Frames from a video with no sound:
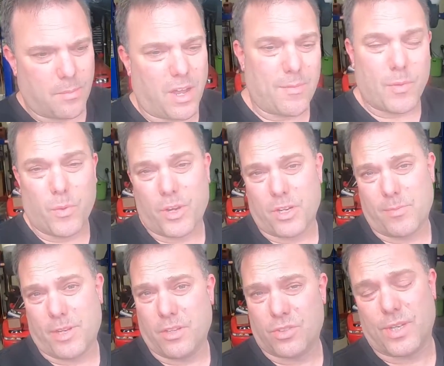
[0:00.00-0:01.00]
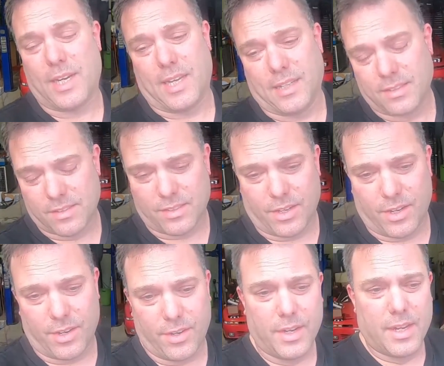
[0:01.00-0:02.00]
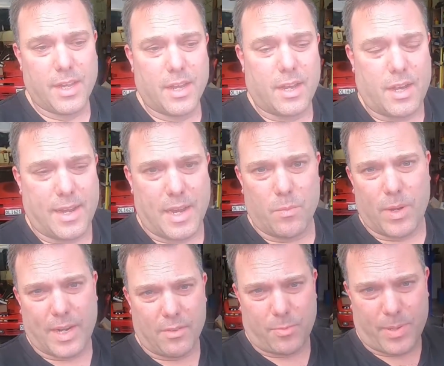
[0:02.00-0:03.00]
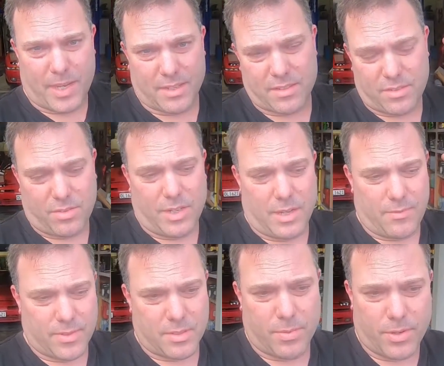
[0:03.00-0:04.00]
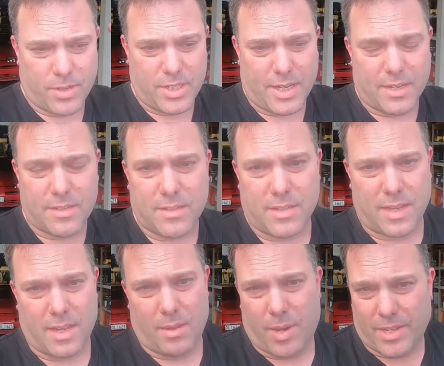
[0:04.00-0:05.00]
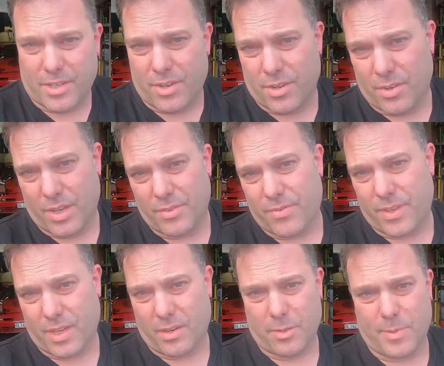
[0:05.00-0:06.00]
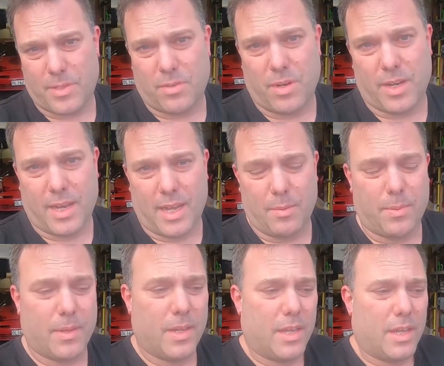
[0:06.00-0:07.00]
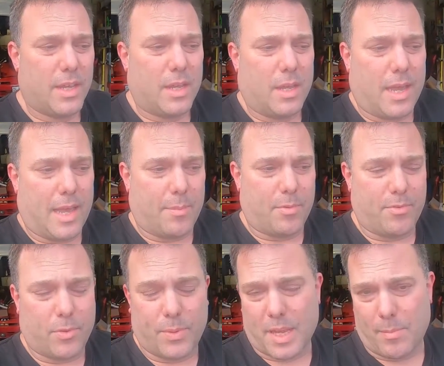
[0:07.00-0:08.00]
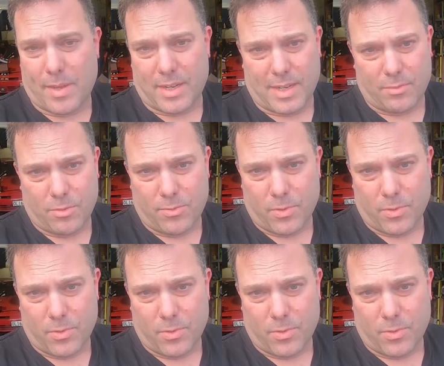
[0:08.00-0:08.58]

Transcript: I've been working on my own trailer, so I am waiting for parts to turn up for some projects. I don't know if they're going to be turning up before we come out of level